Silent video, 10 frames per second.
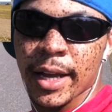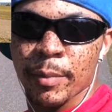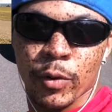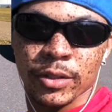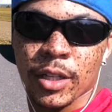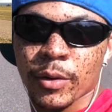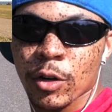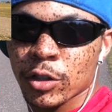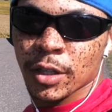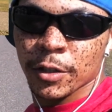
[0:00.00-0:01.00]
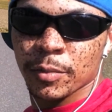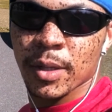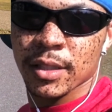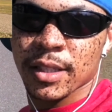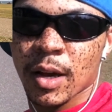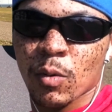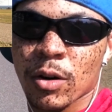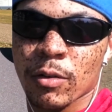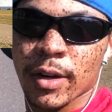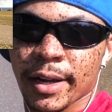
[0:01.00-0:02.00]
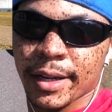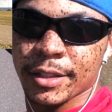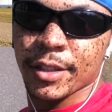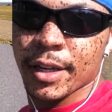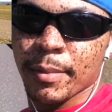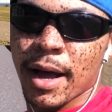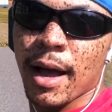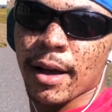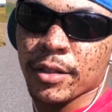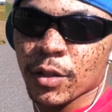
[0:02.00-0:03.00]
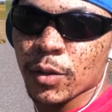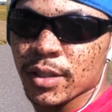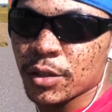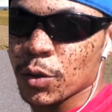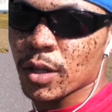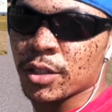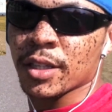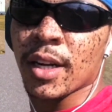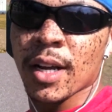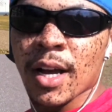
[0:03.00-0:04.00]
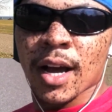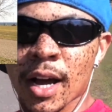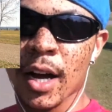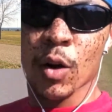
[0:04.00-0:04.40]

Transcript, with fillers: 8.0, shutter speed is at 1 over 800, and my ISO is at 200. Uh,